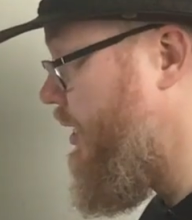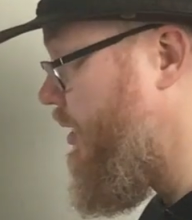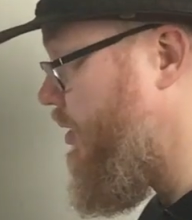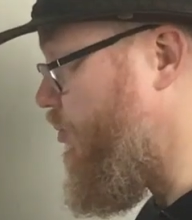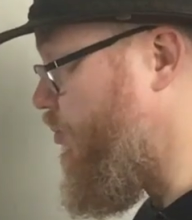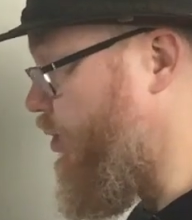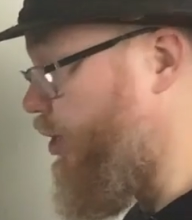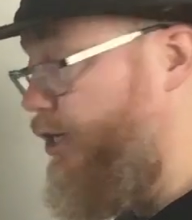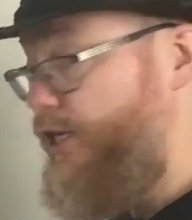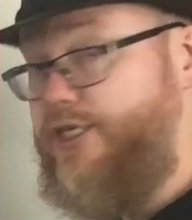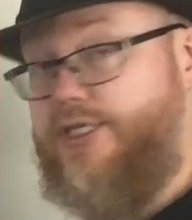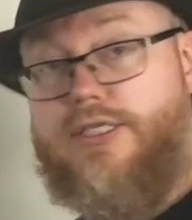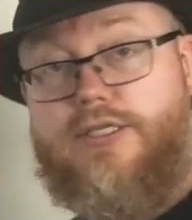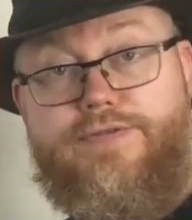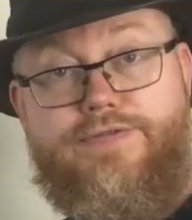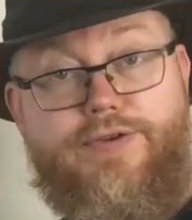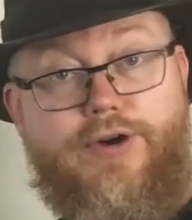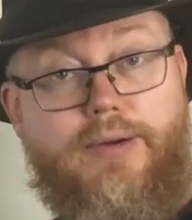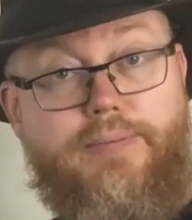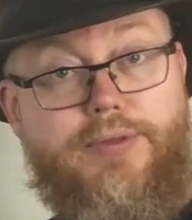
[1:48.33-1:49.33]
words
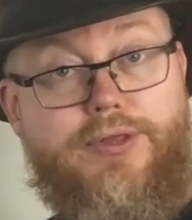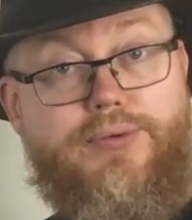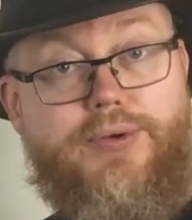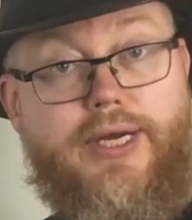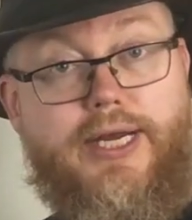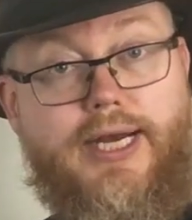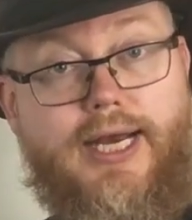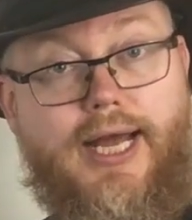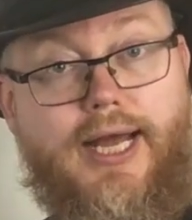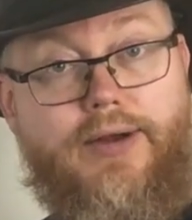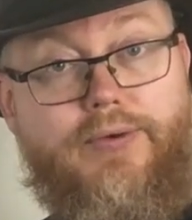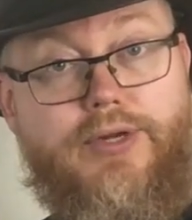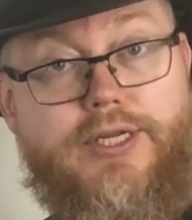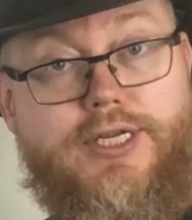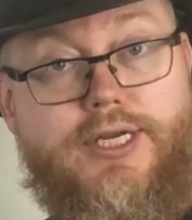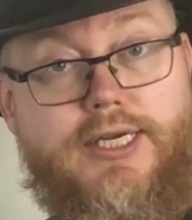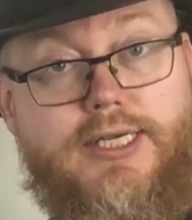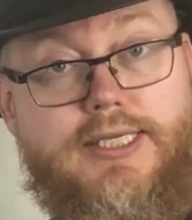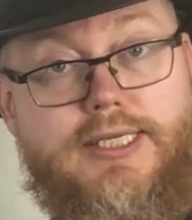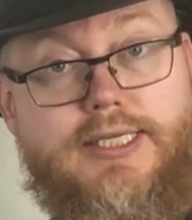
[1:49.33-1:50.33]
from three
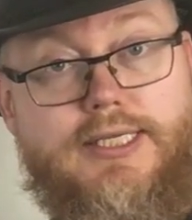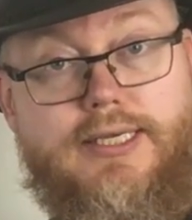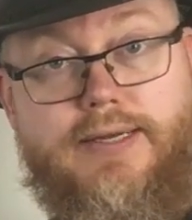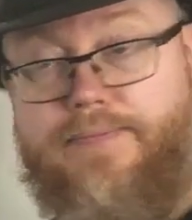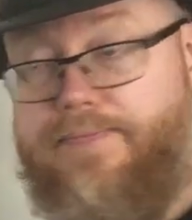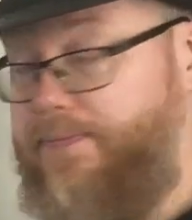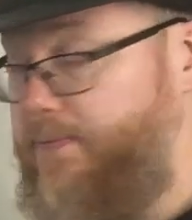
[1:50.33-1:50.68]
languages.